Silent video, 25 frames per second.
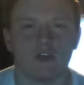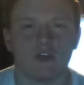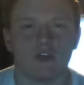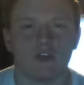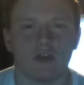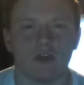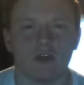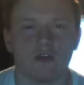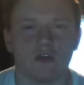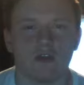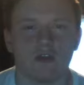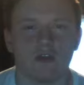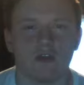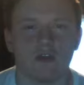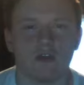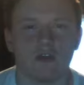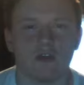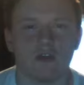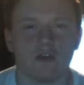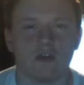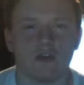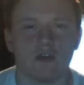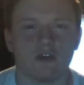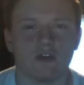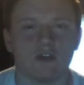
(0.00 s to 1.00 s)
3, I think I'll
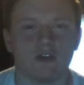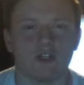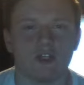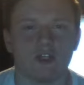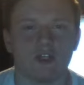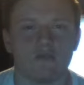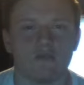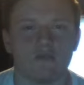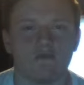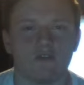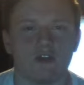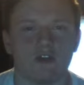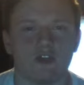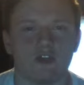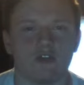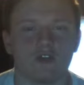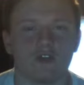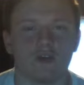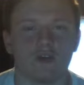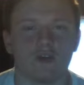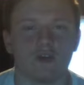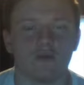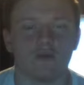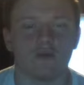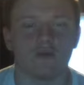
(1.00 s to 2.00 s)
do some PlayStation 3 as
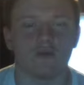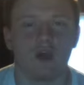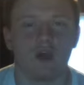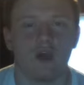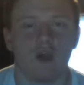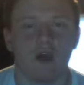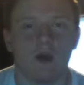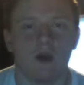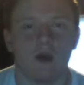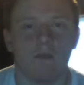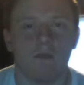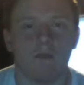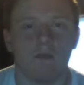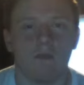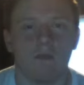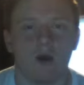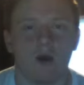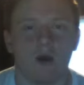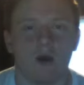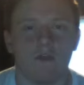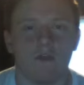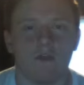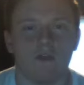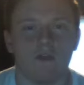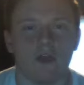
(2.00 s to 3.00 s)
well.
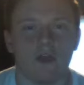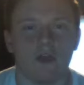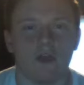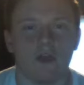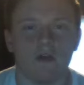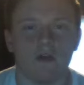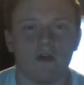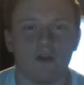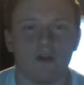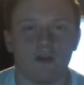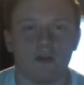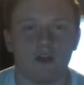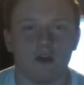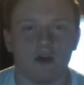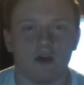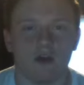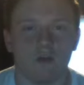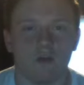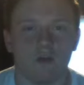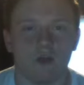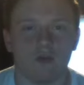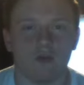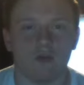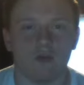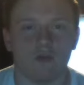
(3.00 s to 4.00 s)
But the other thing that I
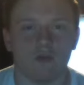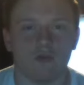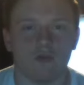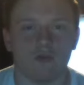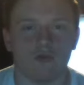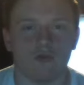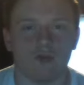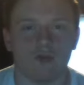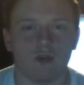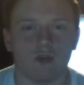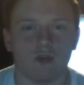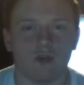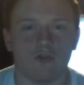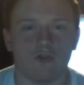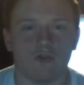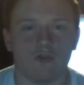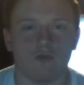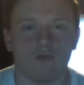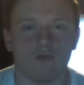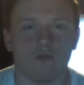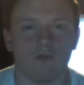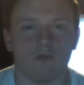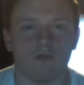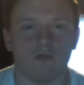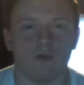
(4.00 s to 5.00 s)
plan on doing, and
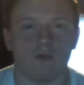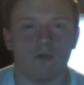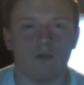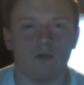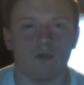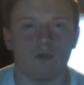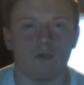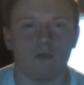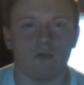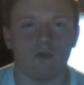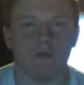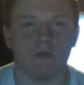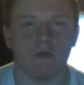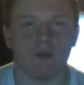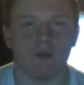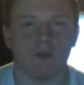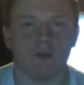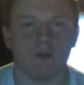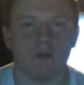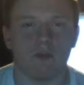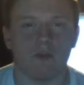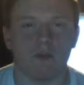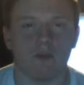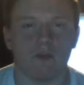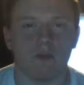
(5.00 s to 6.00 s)
there'll probably be
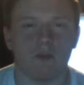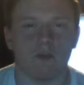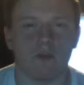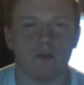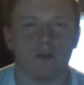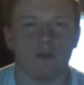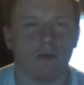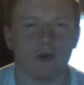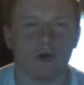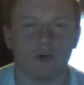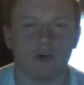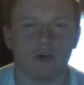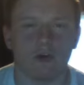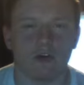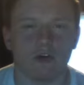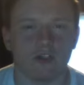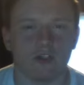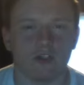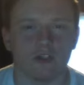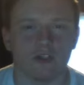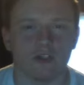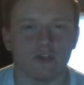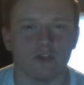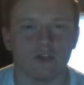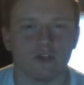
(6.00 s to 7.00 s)
no more unboxings
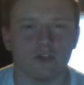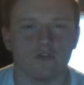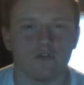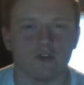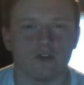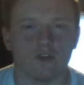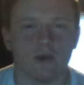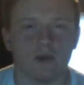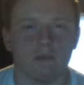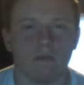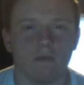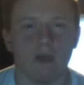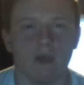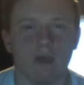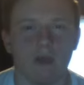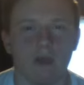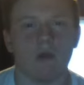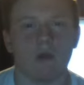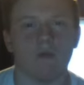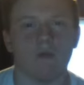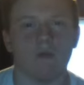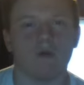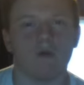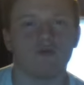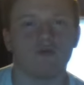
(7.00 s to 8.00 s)
and stuff like that, maybe
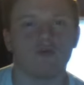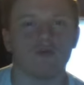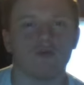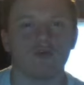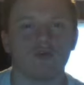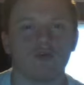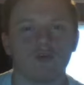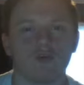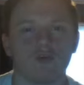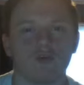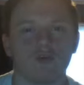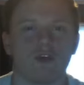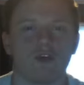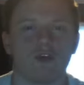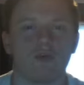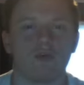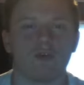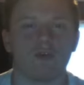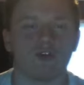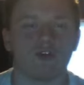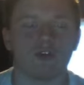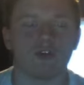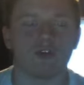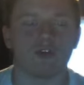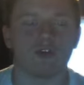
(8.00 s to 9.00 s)
I will do some rare
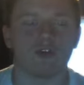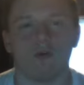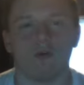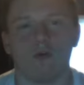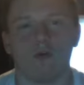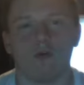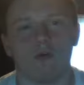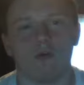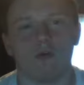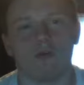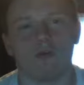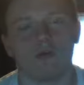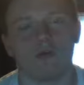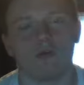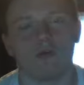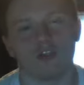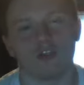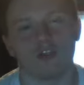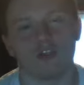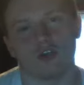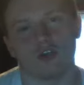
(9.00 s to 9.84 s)
ones, but not as